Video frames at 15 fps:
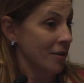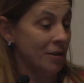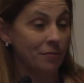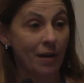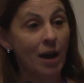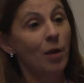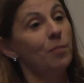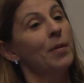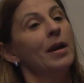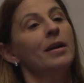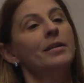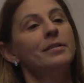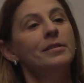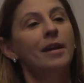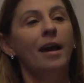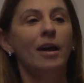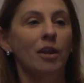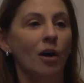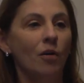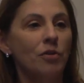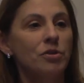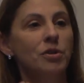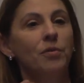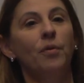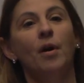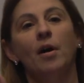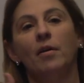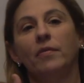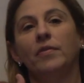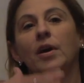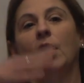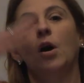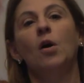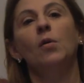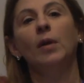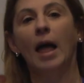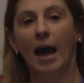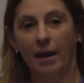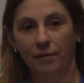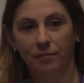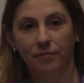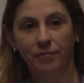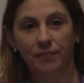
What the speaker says: development and also the whole life.